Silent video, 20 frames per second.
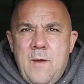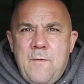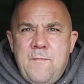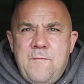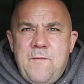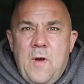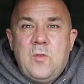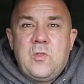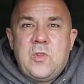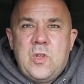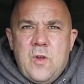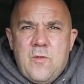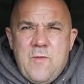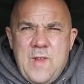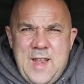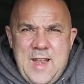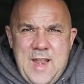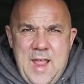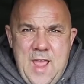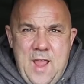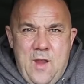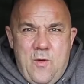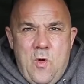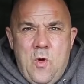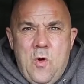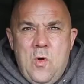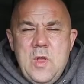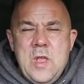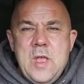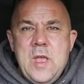of vodka in there,
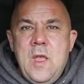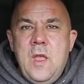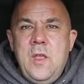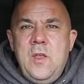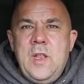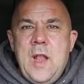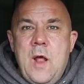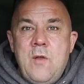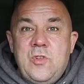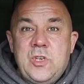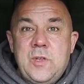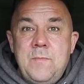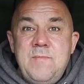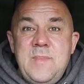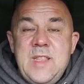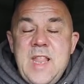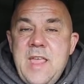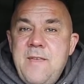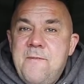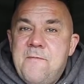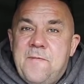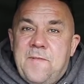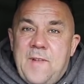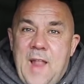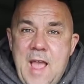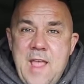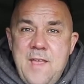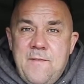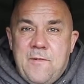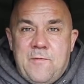or you know, some neat
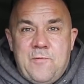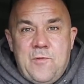flavor